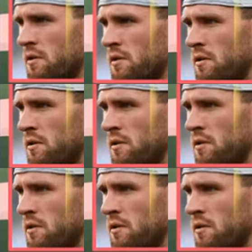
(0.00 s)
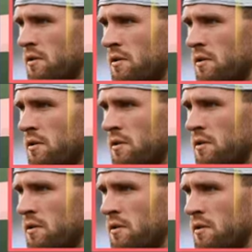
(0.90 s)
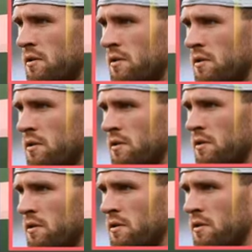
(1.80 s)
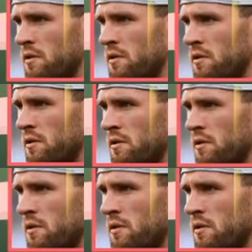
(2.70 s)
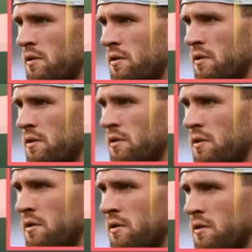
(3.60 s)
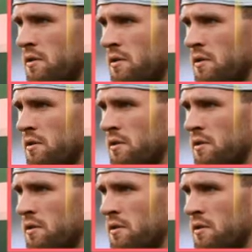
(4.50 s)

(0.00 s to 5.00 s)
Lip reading: (silent)